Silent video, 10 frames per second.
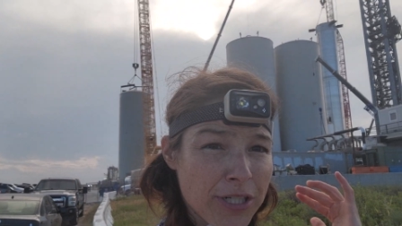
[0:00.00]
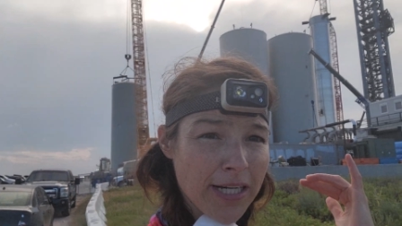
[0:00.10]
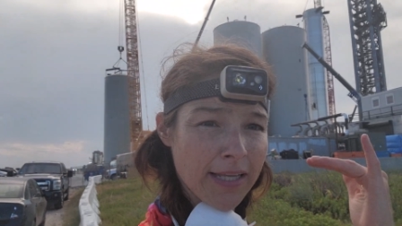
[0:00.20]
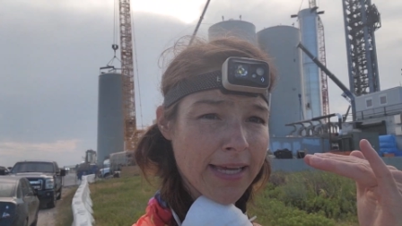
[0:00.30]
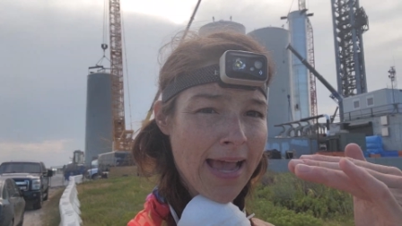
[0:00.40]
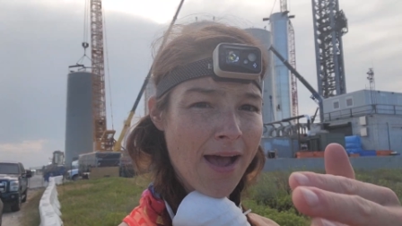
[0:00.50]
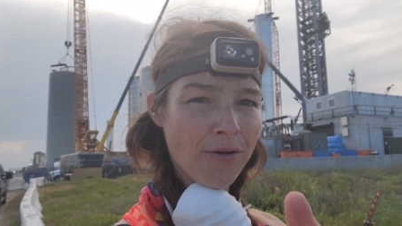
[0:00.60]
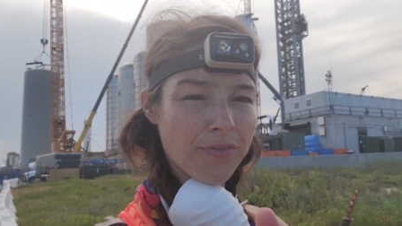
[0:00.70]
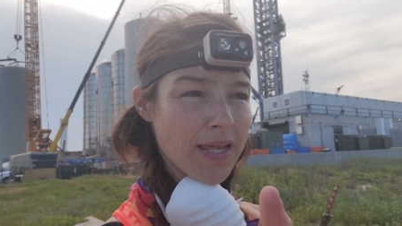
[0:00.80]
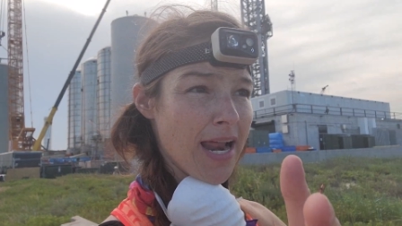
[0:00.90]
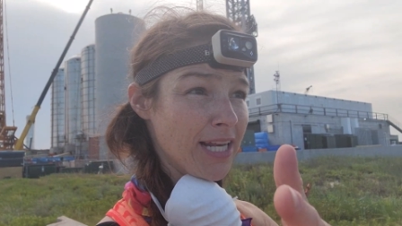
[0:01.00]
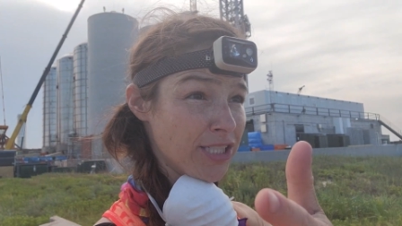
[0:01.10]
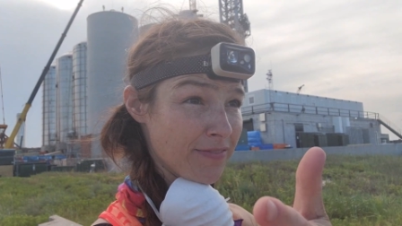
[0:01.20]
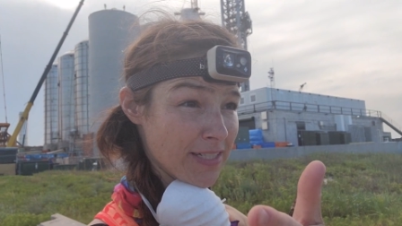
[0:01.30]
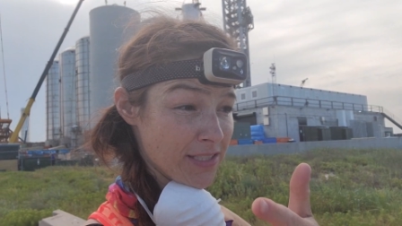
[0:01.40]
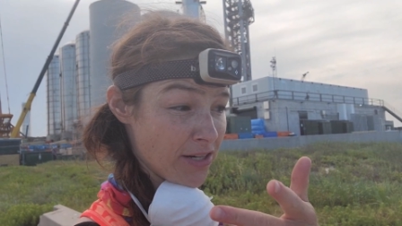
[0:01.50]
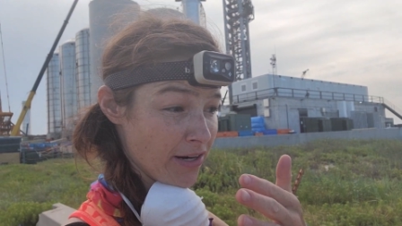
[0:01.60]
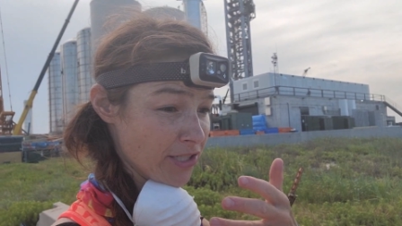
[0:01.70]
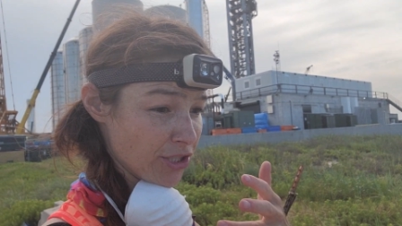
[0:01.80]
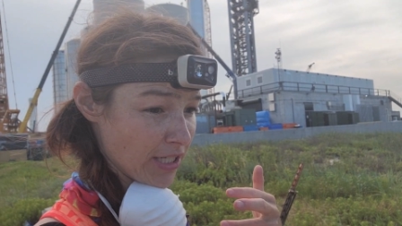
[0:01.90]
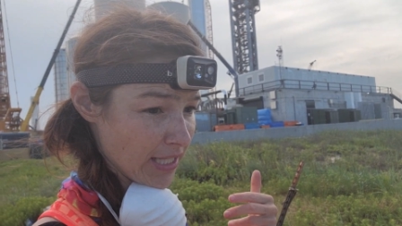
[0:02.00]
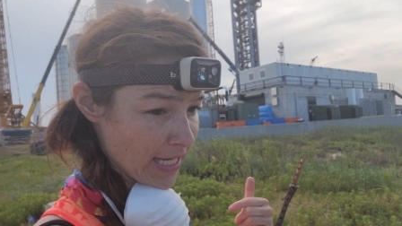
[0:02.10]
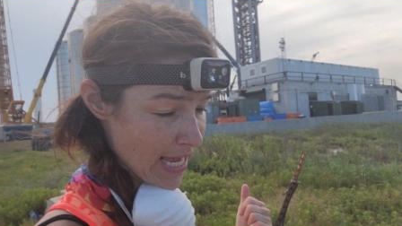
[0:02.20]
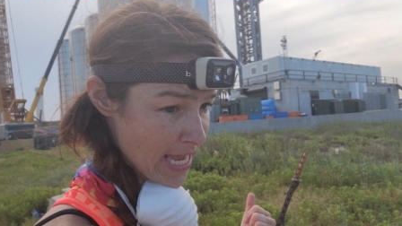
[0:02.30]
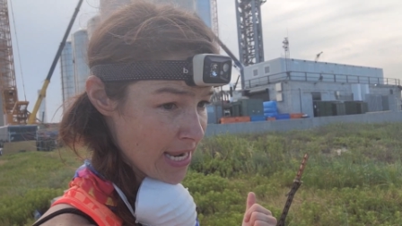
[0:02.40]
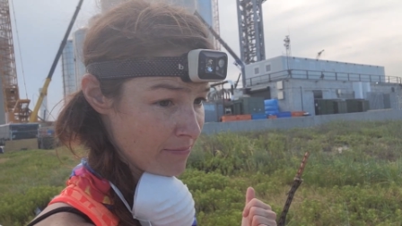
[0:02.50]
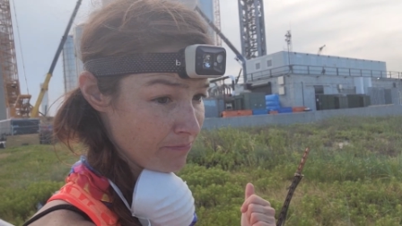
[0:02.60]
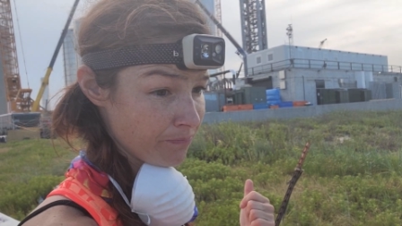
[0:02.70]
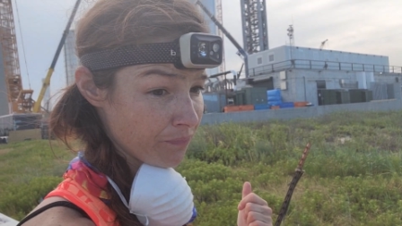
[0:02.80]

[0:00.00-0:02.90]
trickling out. The night shift has started trickling in